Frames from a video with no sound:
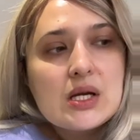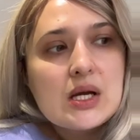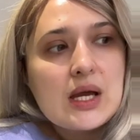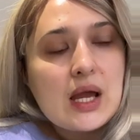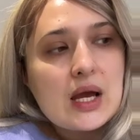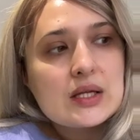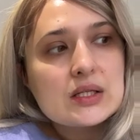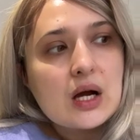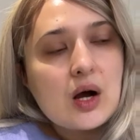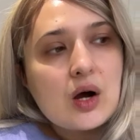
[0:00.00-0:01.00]

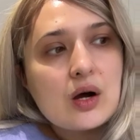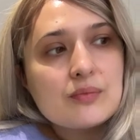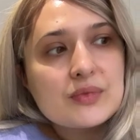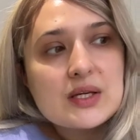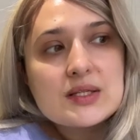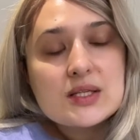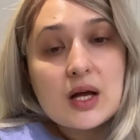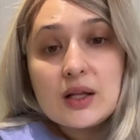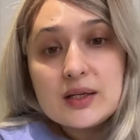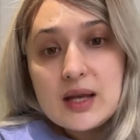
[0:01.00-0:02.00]
And they
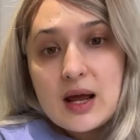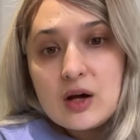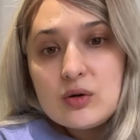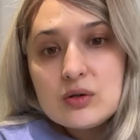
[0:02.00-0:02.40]
sell it now.